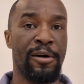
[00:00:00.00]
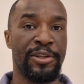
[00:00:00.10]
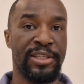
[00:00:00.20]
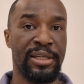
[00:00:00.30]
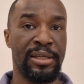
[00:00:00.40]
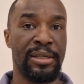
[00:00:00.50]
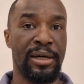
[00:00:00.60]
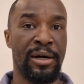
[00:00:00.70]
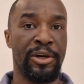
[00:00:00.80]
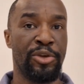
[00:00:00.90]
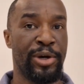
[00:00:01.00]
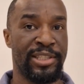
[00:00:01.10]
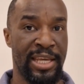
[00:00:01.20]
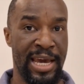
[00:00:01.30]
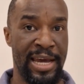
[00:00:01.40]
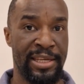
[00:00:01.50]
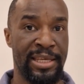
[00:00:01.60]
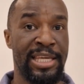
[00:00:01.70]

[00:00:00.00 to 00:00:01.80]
cutting USAID.